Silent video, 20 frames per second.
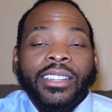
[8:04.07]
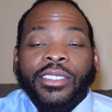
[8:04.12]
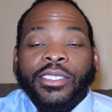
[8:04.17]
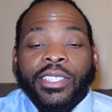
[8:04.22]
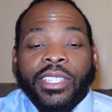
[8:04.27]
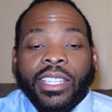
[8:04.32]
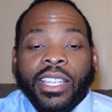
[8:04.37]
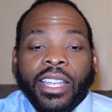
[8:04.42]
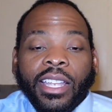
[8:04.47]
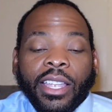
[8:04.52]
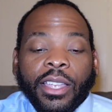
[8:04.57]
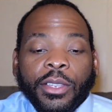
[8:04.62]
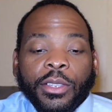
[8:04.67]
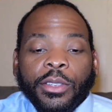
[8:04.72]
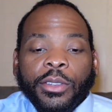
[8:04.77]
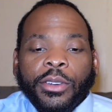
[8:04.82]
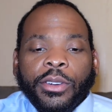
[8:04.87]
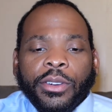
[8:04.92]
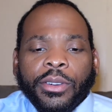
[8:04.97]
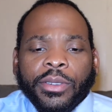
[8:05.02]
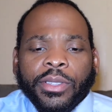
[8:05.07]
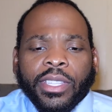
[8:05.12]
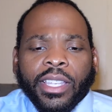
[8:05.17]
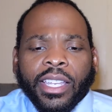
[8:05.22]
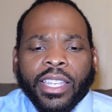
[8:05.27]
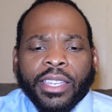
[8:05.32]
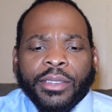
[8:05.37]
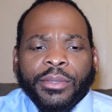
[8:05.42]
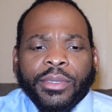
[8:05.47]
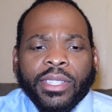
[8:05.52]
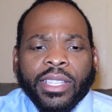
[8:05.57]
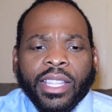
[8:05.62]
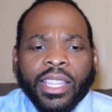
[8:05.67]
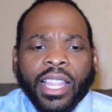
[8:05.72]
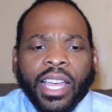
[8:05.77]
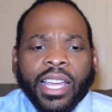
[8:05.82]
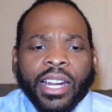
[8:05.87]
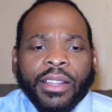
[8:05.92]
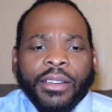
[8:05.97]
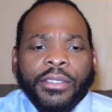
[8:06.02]
I was like, or it's like it was a
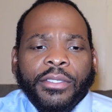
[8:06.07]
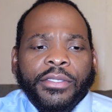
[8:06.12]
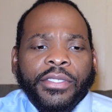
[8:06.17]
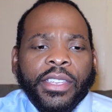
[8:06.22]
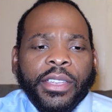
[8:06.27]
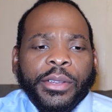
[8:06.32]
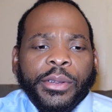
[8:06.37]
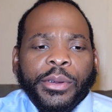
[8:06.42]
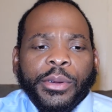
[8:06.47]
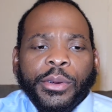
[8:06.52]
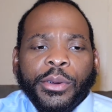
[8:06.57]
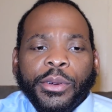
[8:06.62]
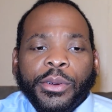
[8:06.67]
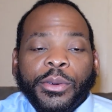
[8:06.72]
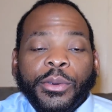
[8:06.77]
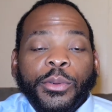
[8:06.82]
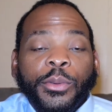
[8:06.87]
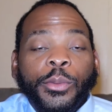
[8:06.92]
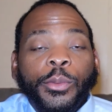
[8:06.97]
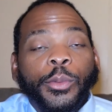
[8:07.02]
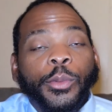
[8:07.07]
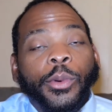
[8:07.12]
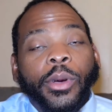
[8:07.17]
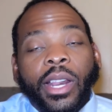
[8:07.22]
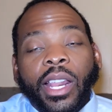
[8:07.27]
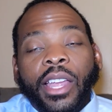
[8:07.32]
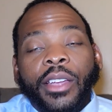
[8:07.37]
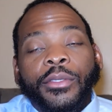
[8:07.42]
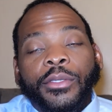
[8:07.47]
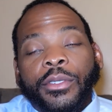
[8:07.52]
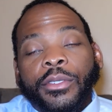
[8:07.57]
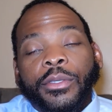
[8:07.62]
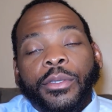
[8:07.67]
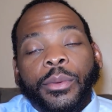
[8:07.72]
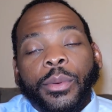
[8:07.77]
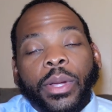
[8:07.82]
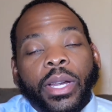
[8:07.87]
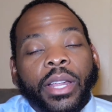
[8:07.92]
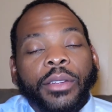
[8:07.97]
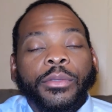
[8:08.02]
lot of fear or whatever. For
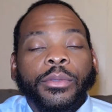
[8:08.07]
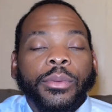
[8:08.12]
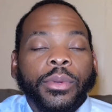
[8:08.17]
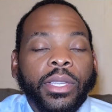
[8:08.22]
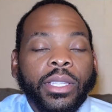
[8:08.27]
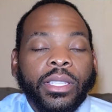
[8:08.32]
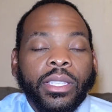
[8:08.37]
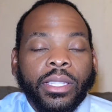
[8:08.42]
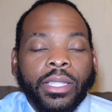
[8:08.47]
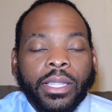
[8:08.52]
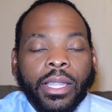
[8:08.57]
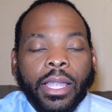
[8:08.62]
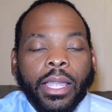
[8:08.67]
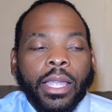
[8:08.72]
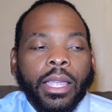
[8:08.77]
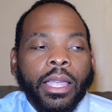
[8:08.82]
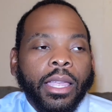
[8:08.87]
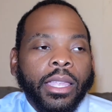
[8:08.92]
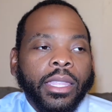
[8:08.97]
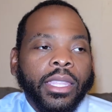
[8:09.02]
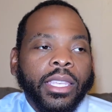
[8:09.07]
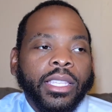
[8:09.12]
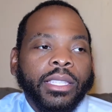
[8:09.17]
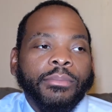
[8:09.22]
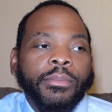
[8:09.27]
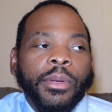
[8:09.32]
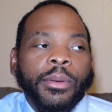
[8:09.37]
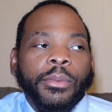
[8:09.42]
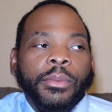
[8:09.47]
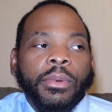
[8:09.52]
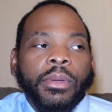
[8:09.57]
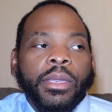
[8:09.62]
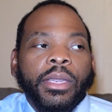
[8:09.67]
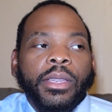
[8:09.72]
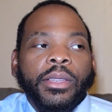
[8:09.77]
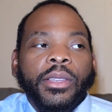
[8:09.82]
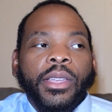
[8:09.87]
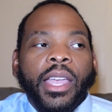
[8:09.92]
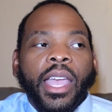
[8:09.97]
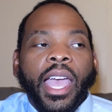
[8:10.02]
whatever reason, this
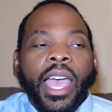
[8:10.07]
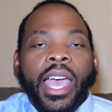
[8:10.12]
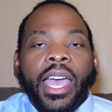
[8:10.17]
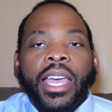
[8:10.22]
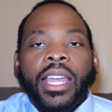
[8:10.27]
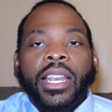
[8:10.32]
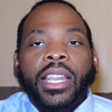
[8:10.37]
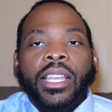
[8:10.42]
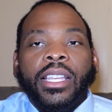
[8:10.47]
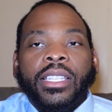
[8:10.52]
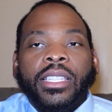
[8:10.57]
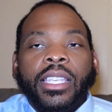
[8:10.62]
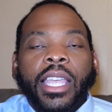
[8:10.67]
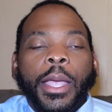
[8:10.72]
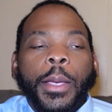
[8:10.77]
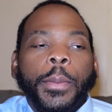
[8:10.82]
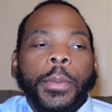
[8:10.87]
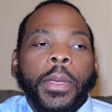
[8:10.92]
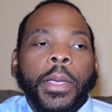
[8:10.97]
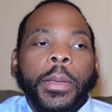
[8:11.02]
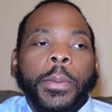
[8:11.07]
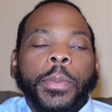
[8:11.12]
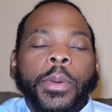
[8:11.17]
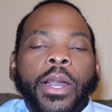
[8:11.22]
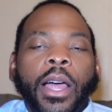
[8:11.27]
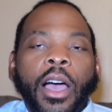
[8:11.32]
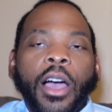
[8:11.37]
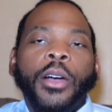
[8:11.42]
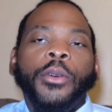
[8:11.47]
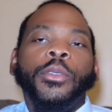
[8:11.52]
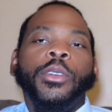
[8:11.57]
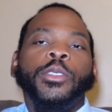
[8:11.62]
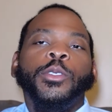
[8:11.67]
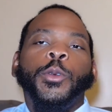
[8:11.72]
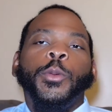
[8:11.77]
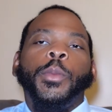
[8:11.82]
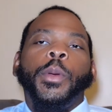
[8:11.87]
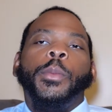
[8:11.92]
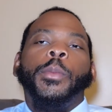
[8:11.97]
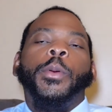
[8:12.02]
memory had escaped me. But I always
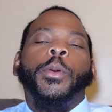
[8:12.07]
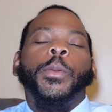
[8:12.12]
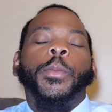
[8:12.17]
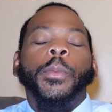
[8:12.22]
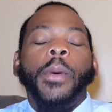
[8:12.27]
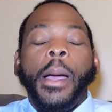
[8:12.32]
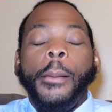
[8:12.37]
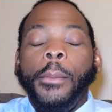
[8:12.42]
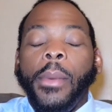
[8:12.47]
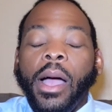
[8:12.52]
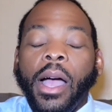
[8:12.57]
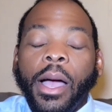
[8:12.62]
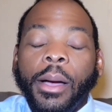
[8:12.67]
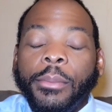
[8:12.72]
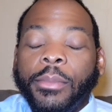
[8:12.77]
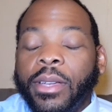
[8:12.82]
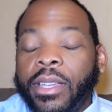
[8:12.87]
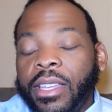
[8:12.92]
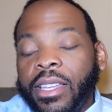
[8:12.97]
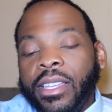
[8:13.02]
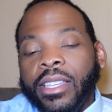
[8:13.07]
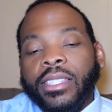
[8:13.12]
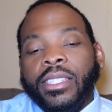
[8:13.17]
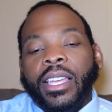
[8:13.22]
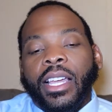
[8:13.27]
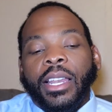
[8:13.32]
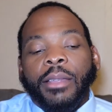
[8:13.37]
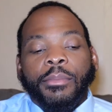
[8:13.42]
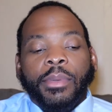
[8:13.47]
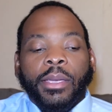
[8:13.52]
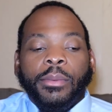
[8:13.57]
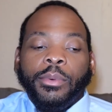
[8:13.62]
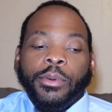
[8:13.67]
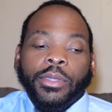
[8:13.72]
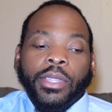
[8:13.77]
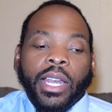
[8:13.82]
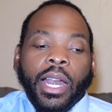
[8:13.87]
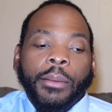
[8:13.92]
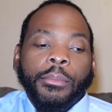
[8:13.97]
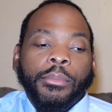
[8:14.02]
remember my mom telling
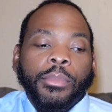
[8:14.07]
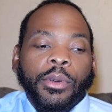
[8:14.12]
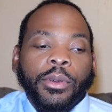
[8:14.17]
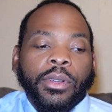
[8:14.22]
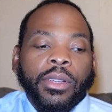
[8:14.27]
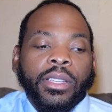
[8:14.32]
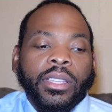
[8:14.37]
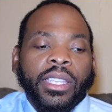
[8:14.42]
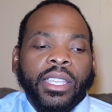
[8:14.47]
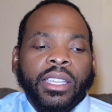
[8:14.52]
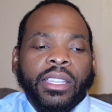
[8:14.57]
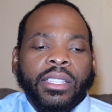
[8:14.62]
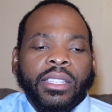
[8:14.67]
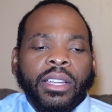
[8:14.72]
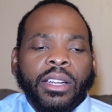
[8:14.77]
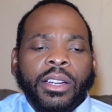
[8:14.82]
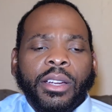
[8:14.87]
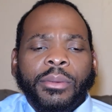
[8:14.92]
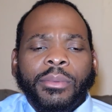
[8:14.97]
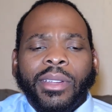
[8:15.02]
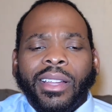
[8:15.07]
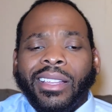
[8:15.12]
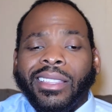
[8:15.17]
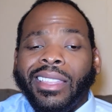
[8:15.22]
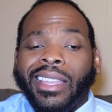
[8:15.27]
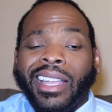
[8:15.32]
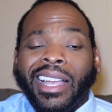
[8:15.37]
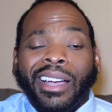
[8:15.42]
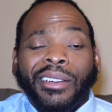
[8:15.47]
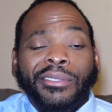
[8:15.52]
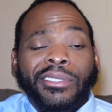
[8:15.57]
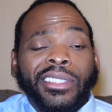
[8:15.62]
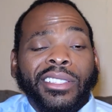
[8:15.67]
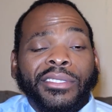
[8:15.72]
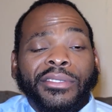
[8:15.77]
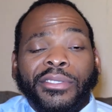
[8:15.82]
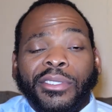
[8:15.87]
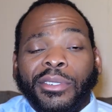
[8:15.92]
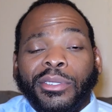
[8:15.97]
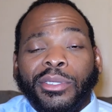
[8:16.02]
people that I broke a kid's arm. And I think I was in
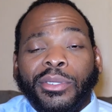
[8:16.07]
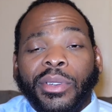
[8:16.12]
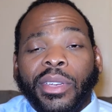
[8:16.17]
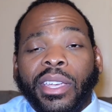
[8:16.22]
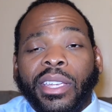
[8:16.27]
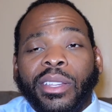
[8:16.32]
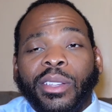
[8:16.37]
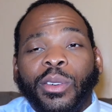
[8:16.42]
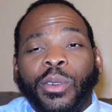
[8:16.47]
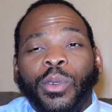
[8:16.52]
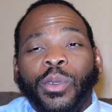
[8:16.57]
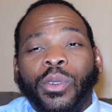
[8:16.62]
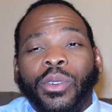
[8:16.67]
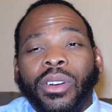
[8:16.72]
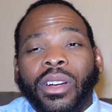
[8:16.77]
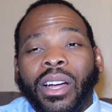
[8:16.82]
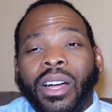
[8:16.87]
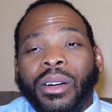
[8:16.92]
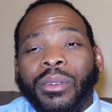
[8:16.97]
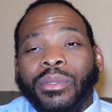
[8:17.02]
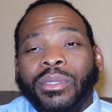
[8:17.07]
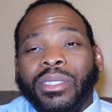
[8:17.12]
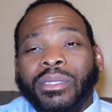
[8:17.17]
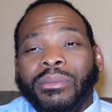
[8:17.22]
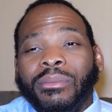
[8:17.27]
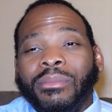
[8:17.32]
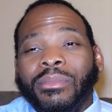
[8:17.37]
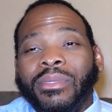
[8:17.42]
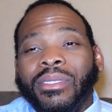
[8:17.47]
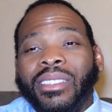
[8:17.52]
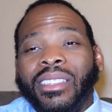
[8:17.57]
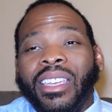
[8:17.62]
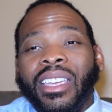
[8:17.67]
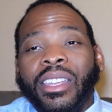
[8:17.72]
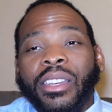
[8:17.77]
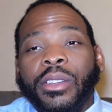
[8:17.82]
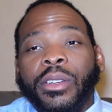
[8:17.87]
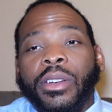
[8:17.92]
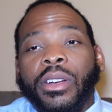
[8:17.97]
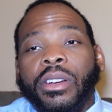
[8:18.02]
the first grade or I was in
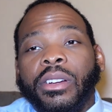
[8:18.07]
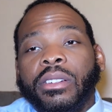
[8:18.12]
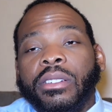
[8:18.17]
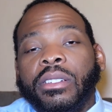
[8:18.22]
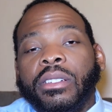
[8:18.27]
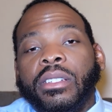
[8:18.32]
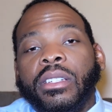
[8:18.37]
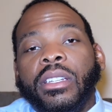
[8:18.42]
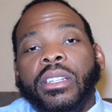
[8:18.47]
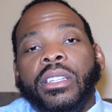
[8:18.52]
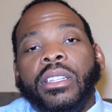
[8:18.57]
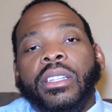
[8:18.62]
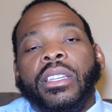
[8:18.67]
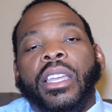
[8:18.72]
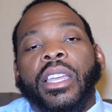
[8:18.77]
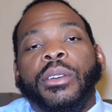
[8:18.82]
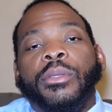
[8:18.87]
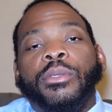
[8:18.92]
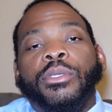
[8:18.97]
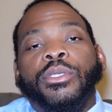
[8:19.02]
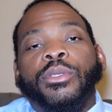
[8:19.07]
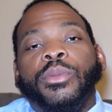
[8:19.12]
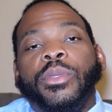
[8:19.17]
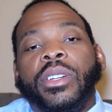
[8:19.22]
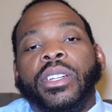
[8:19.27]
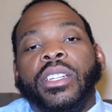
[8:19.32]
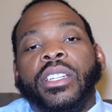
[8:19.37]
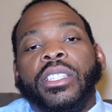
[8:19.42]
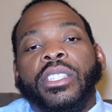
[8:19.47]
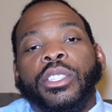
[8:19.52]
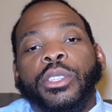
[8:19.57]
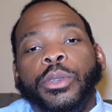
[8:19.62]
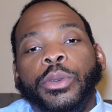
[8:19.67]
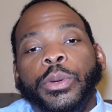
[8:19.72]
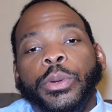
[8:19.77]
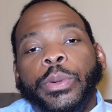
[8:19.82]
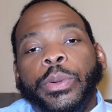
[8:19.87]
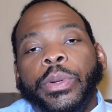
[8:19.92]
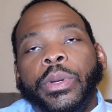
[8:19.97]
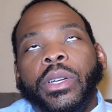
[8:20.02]
kindergarten. It was one of the
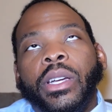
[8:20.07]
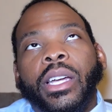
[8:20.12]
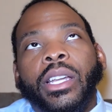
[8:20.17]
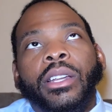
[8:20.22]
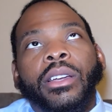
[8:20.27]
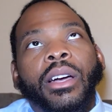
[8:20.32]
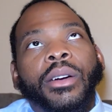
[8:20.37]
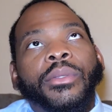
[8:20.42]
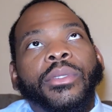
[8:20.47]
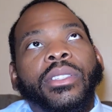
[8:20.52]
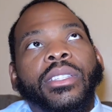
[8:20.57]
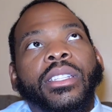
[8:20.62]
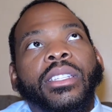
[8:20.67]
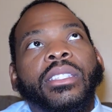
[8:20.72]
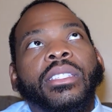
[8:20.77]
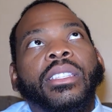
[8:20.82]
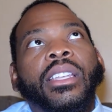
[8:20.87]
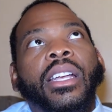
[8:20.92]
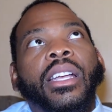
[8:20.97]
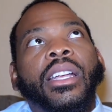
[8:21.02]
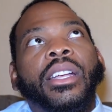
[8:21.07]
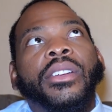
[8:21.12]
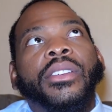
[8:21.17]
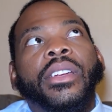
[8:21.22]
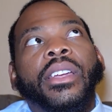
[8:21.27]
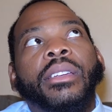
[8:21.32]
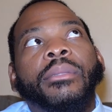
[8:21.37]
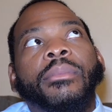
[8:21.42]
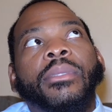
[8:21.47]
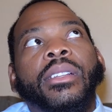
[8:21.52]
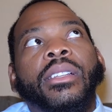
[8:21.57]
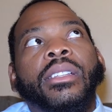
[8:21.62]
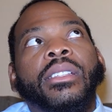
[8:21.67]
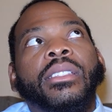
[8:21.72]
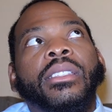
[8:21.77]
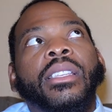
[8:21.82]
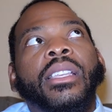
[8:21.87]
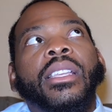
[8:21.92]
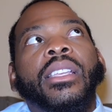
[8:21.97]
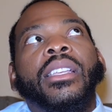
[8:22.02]
two. I know I was in the second grade
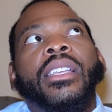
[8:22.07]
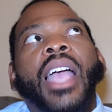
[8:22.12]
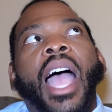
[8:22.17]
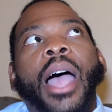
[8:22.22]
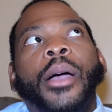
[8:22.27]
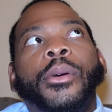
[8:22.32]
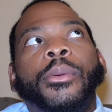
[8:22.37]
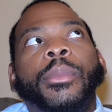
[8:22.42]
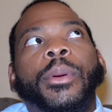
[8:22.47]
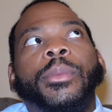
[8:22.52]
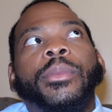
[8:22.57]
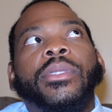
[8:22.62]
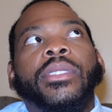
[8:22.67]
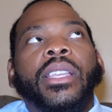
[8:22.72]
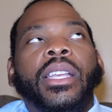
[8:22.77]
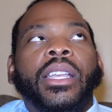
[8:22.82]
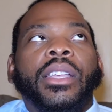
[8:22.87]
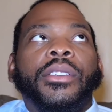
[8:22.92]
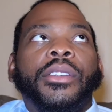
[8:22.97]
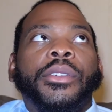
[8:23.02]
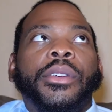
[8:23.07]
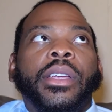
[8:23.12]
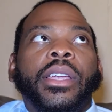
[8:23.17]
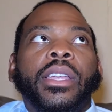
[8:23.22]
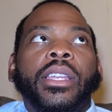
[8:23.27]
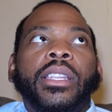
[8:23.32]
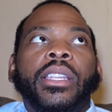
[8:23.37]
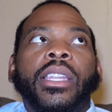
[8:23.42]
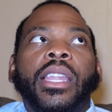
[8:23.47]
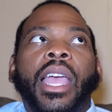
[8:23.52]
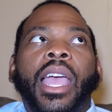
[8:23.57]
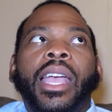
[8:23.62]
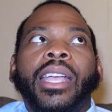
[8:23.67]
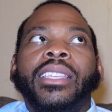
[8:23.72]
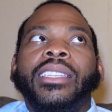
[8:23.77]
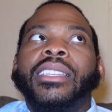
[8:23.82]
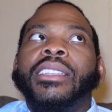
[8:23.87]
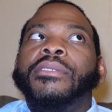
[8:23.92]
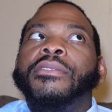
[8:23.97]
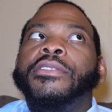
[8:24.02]
because I remember second grade
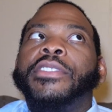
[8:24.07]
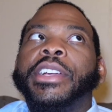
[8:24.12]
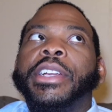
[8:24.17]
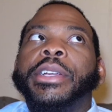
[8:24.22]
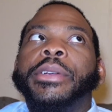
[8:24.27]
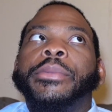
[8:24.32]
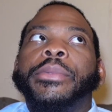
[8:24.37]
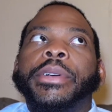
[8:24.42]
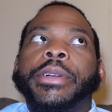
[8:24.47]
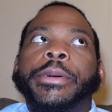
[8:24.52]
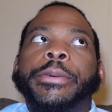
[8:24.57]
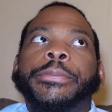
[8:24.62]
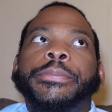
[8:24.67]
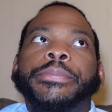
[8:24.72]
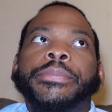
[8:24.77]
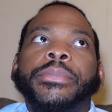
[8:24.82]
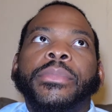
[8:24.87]
actually very well.